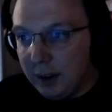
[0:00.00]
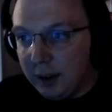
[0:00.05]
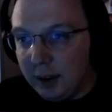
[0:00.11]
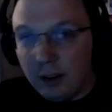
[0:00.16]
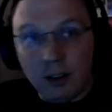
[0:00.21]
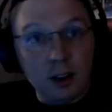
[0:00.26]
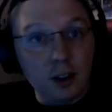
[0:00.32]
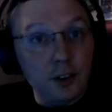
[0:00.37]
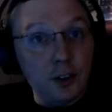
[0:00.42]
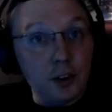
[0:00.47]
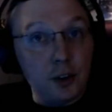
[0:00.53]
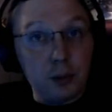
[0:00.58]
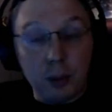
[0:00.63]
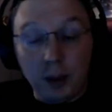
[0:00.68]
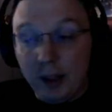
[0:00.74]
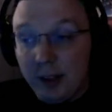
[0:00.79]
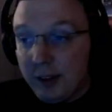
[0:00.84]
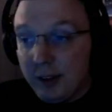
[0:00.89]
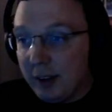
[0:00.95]
Now, all the
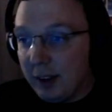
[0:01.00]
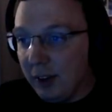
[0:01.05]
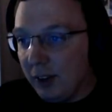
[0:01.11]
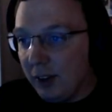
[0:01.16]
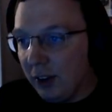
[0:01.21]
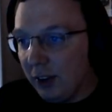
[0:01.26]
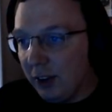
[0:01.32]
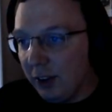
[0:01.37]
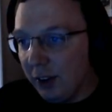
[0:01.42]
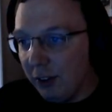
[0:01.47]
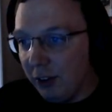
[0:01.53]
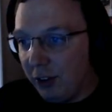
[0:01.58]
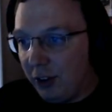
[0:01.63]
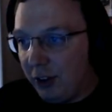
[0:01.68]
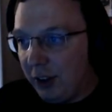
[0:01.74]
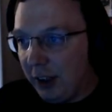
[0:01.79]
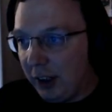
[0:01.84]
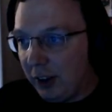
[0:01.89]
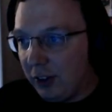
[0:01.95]
sprites consisted of
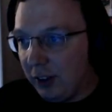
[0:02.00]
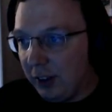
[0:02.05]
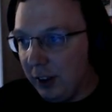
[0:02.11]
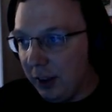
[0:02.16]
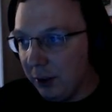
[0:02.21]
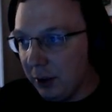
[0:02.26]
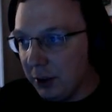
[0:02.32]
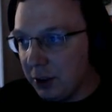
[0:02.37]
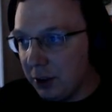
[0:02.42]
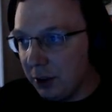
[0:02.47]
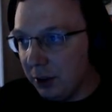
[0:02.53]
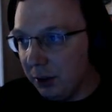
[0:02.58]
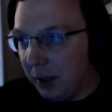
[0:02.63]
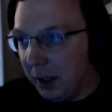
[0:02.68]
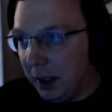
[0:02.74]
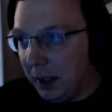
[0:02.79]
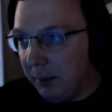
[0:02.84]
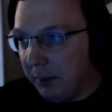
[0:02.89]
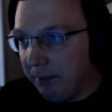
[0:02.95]
6 in the original
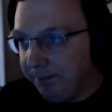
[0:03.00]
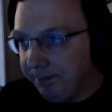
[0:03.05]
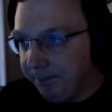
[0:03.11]
game.